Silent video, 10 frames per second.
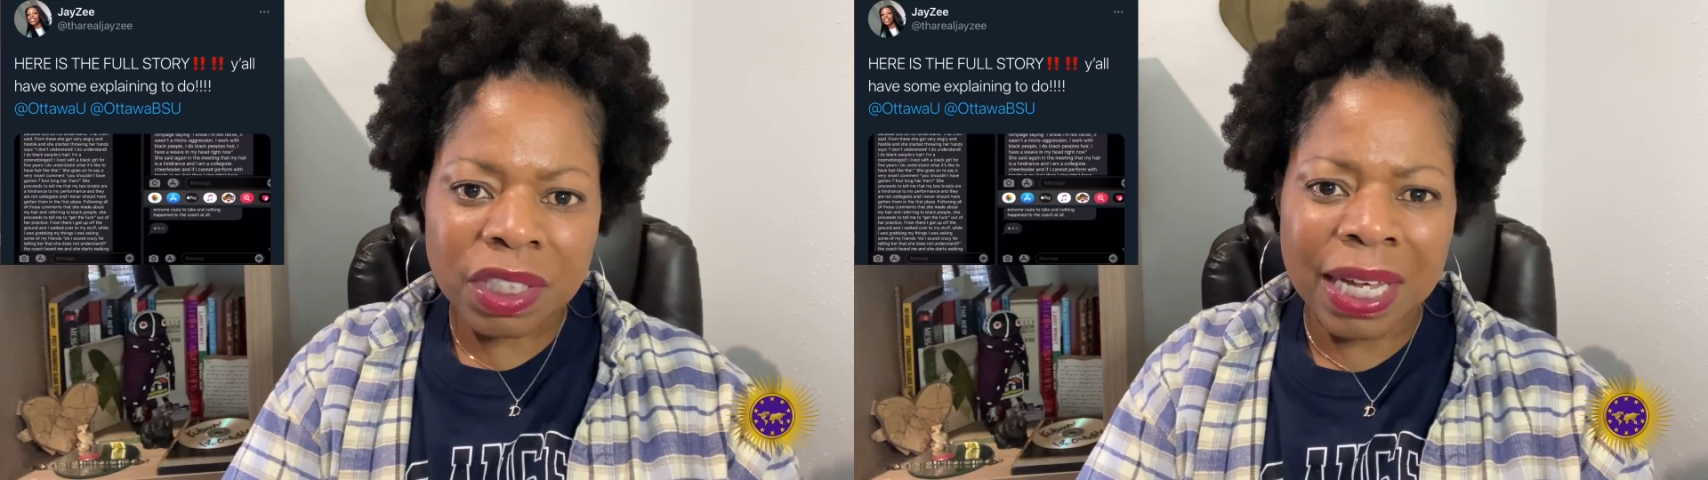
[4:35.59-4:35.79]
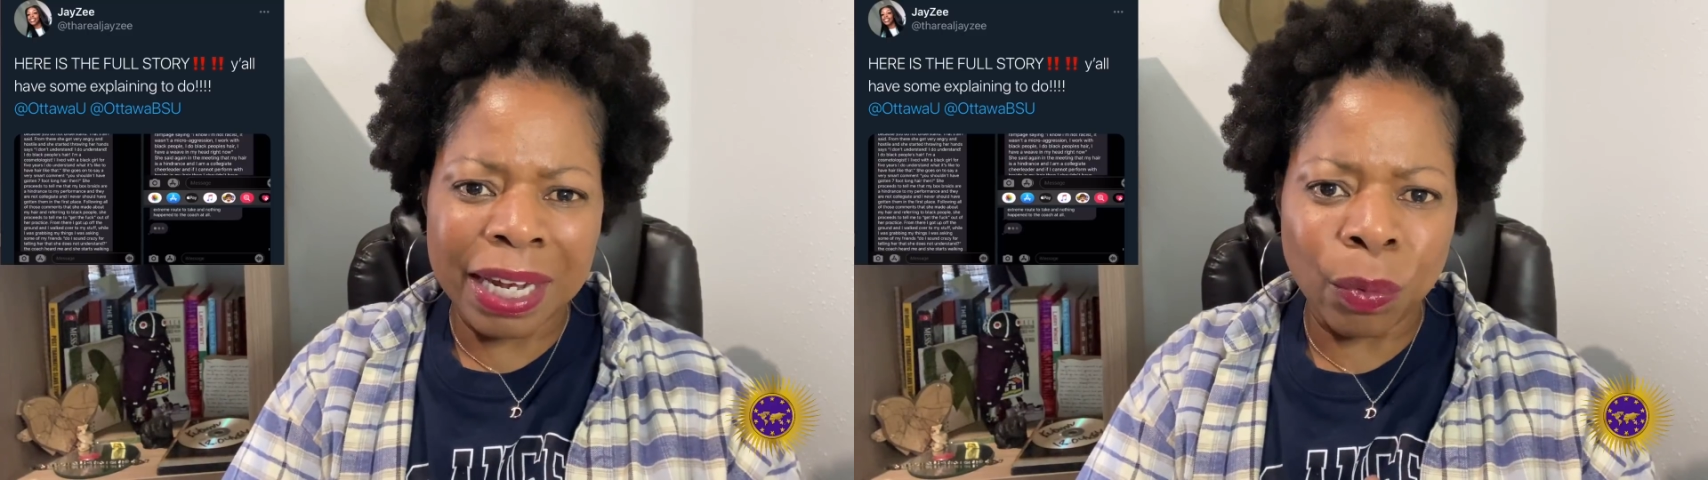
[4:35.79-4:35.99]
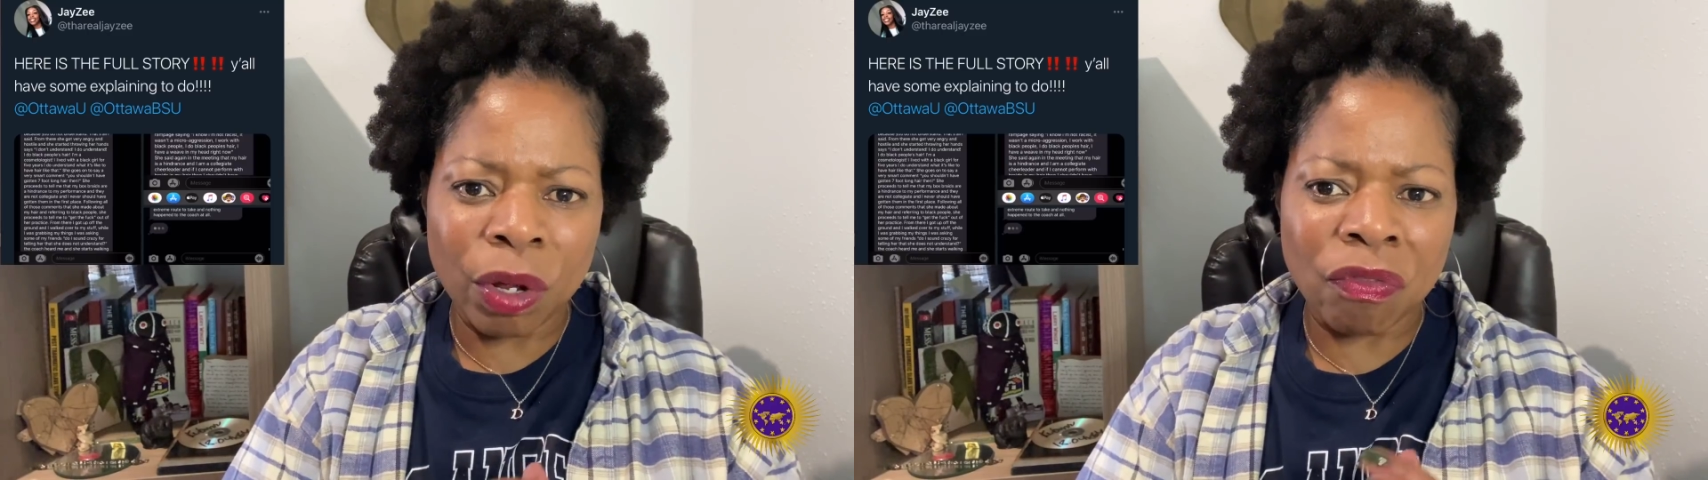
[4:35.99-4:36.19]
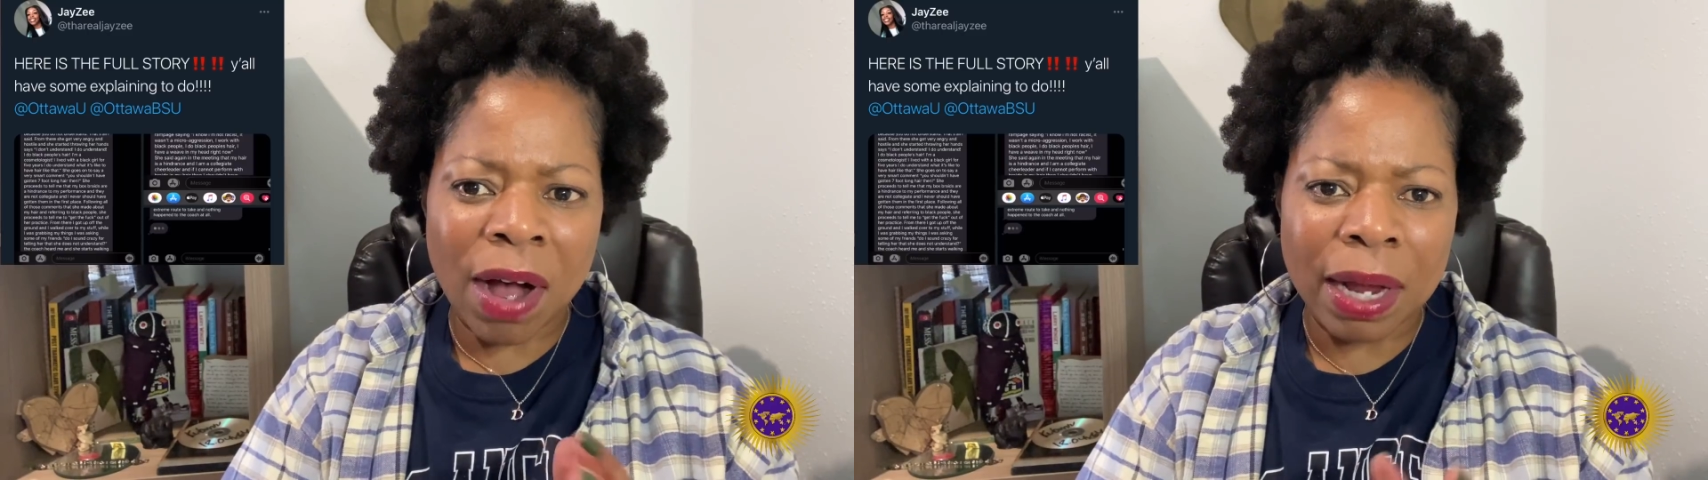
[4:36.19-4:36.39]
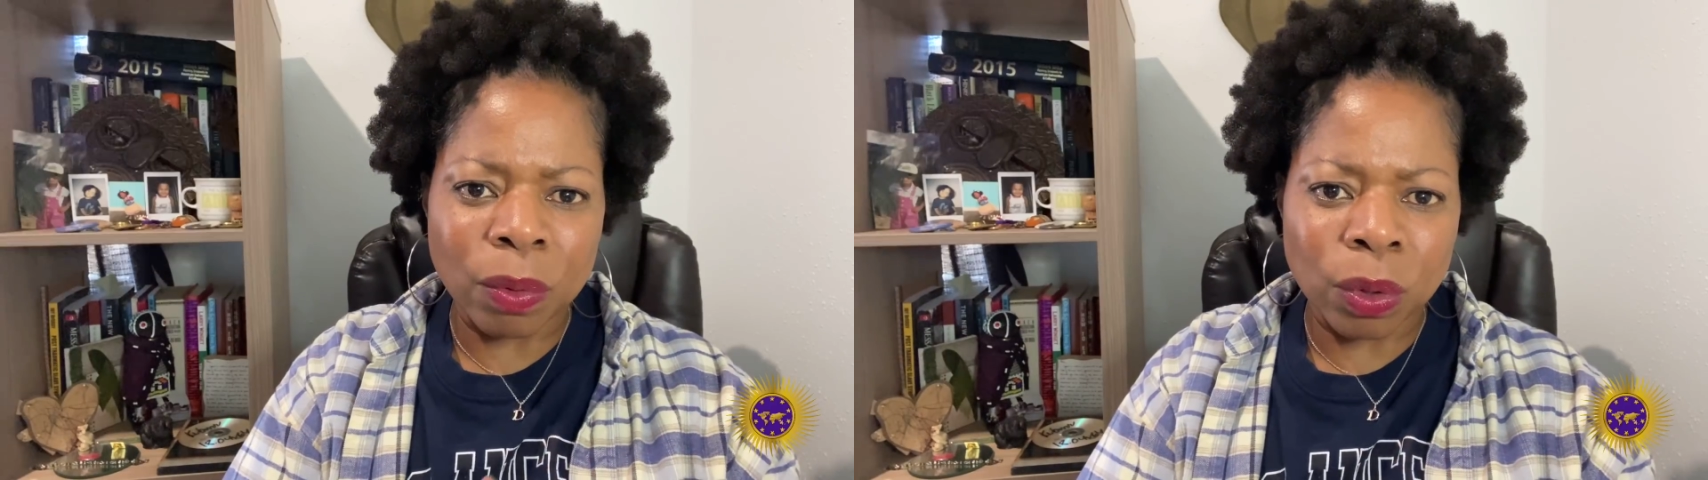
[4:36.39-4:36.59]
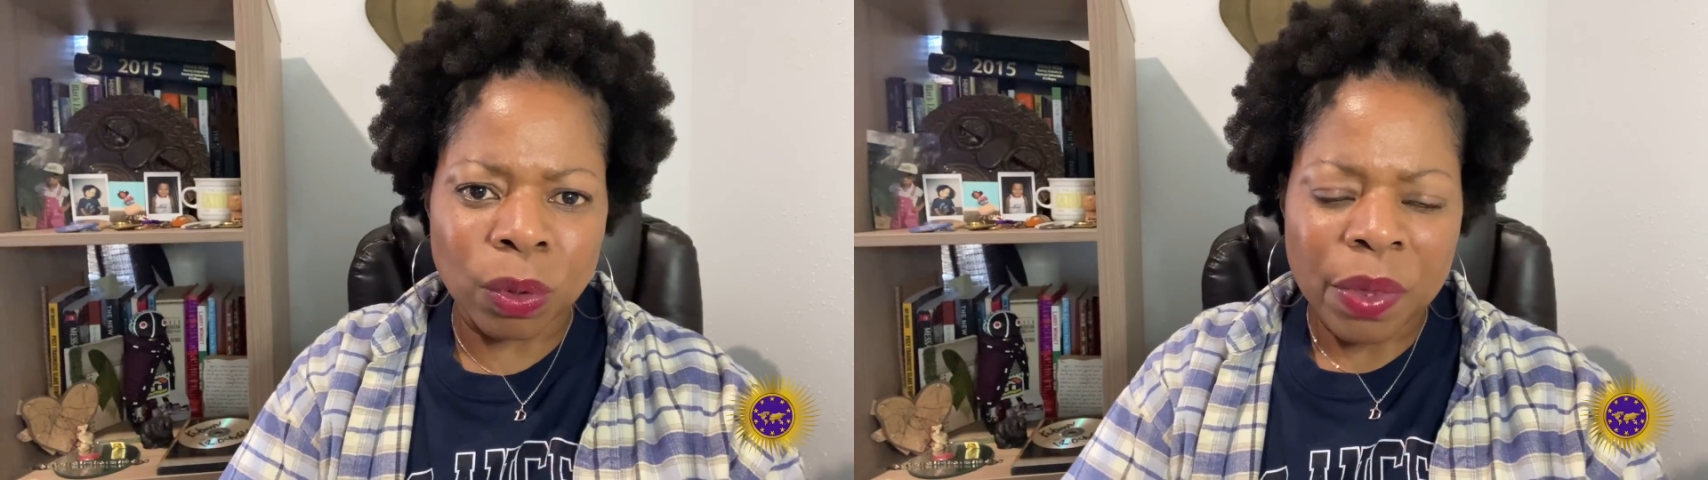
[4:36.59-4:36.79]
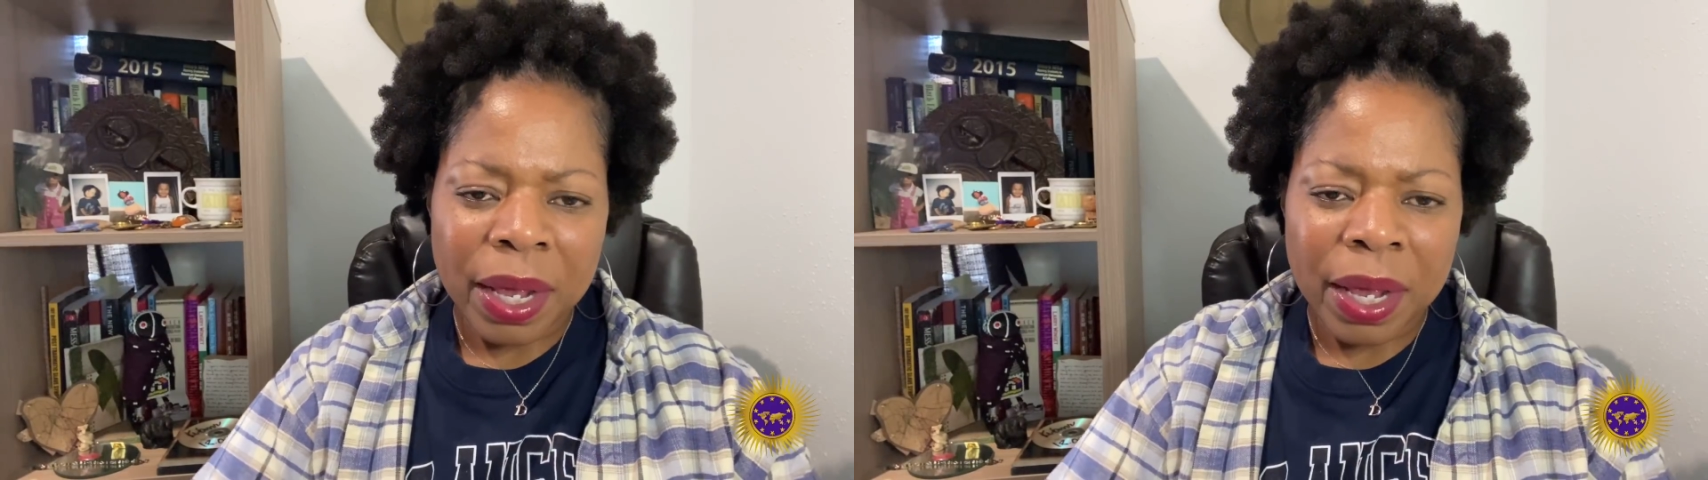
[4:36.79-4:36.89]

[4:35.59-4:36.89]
And it went viral.